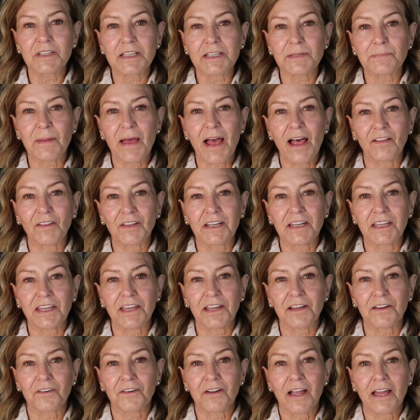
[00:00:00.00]
this palette
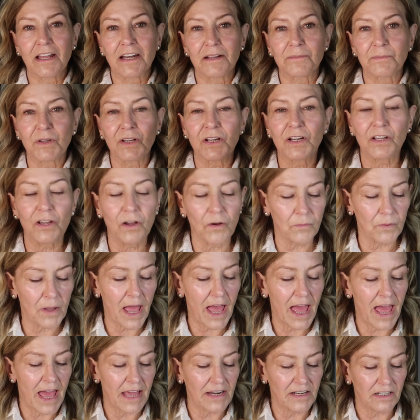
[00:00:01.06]
here, and I'm going to go
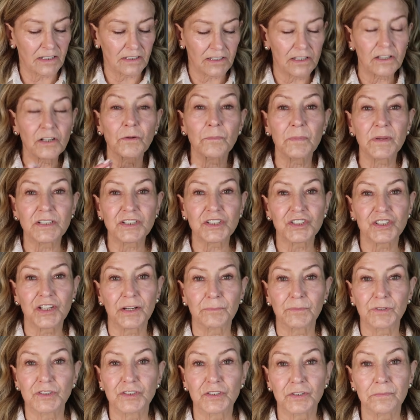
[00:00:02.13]
add a little bit of
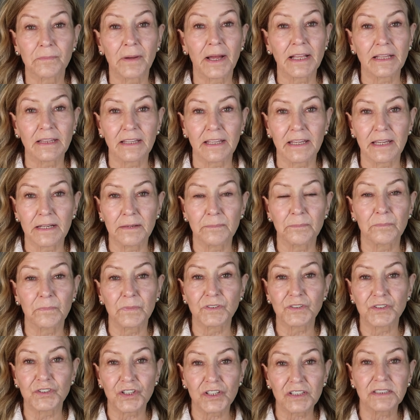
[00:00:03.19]
shimmer to my
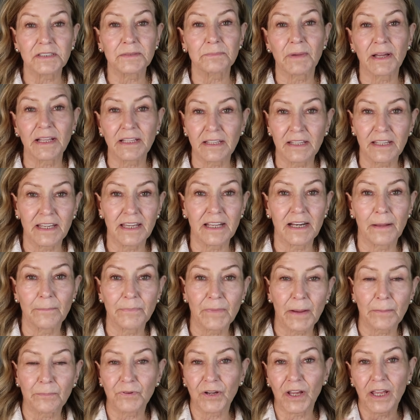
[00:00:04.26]
lid. Just my lid. I'm
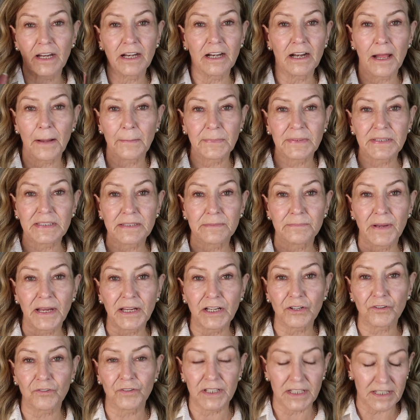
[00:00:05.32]
not bringing it up into my
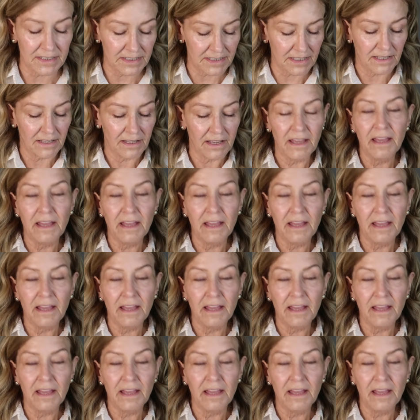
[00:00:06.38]
crease.